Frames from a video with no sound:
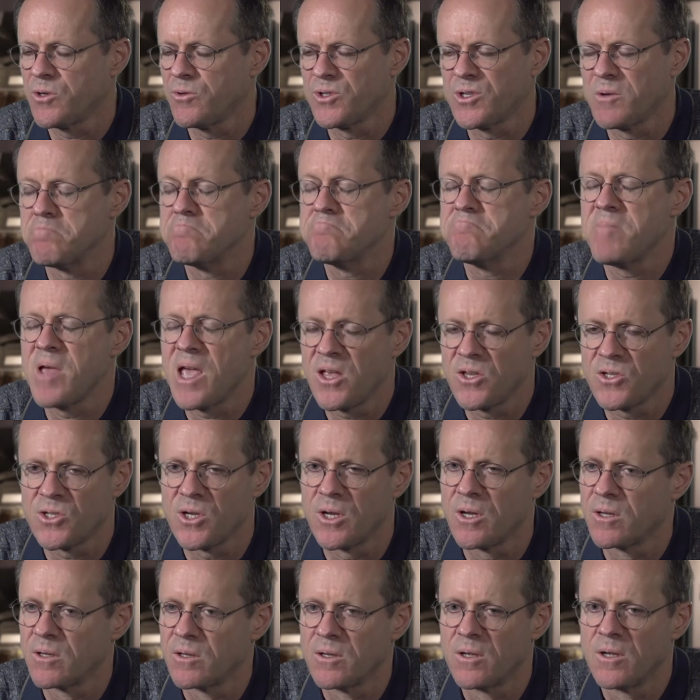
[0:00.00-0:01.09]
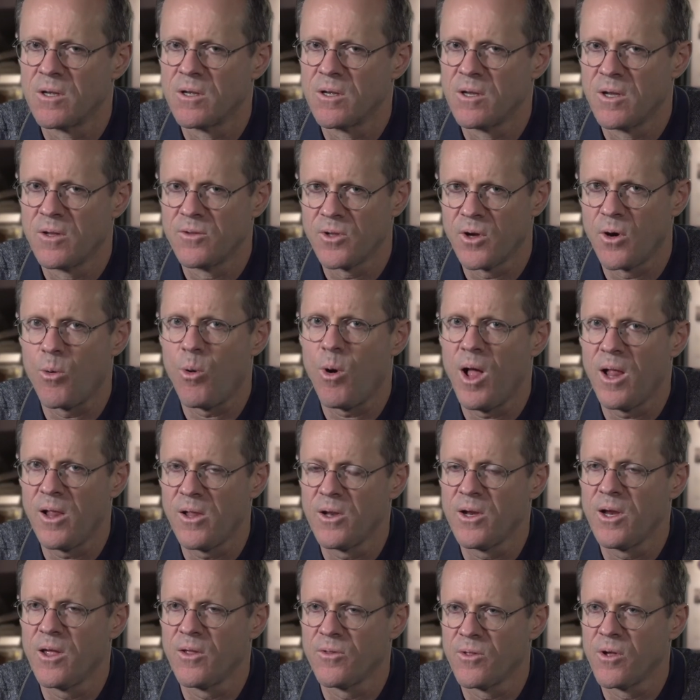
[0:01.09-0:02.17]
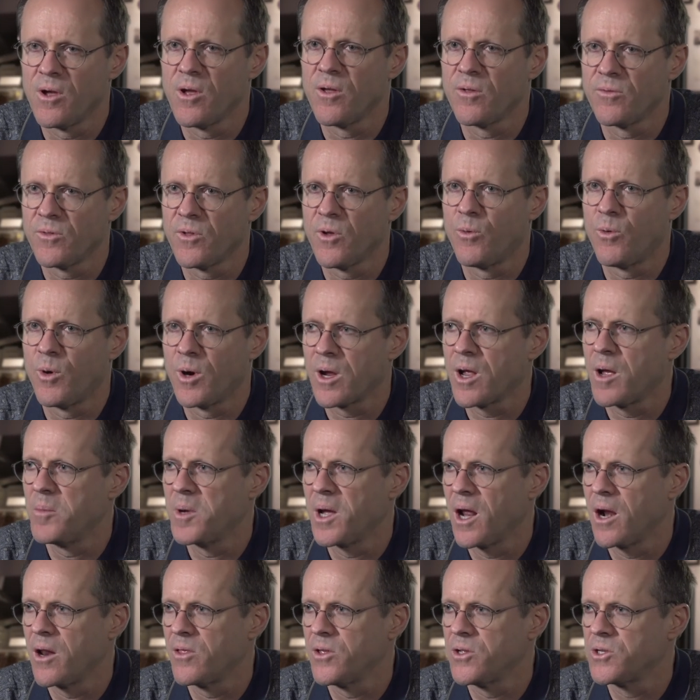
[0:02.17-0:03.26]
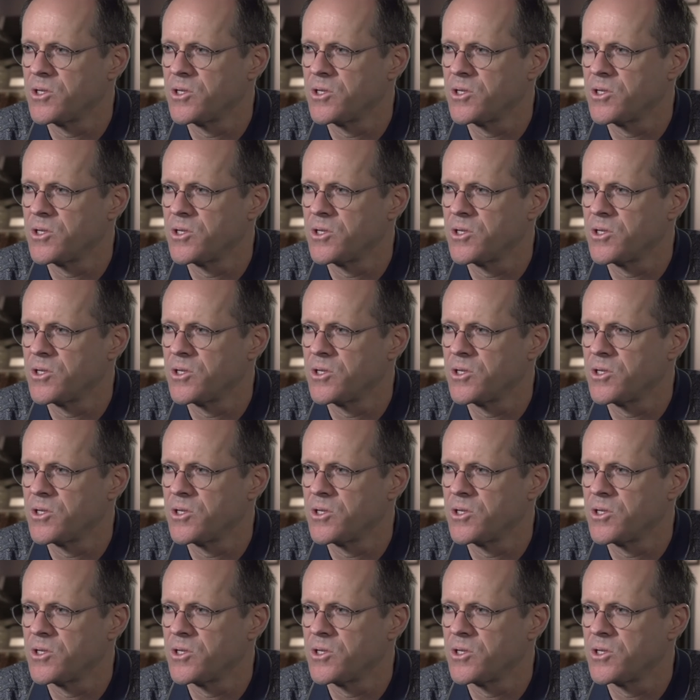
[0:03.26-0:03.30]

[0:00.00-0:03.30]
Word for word: It was amazing, the quality of the work coming out of